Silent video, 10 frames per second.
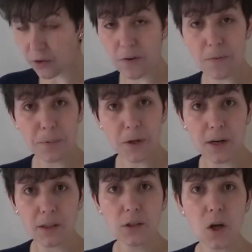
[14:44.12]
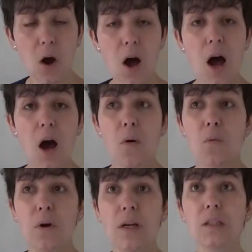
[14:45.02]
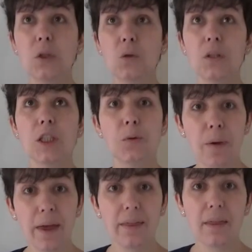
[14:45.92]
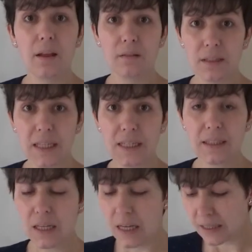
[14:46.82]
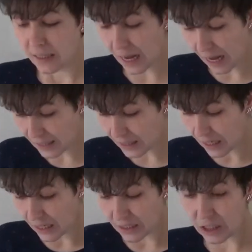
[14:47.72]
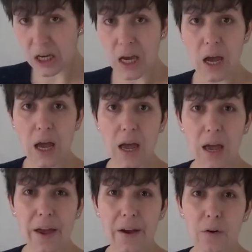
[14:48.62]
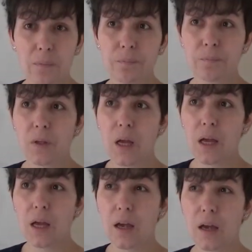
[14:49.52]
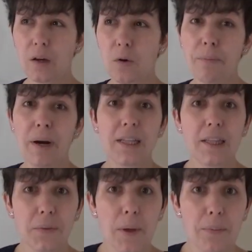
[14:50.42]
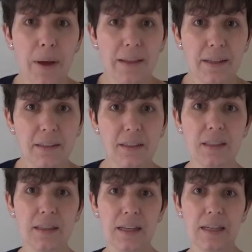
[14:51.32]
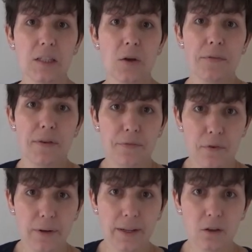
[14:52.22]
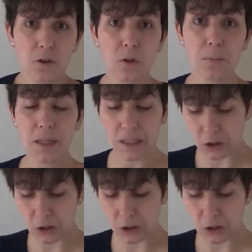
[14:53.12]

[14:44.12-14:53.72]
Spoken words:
computers. So we should expect then that the comparative advantage in the case of the foreign economy is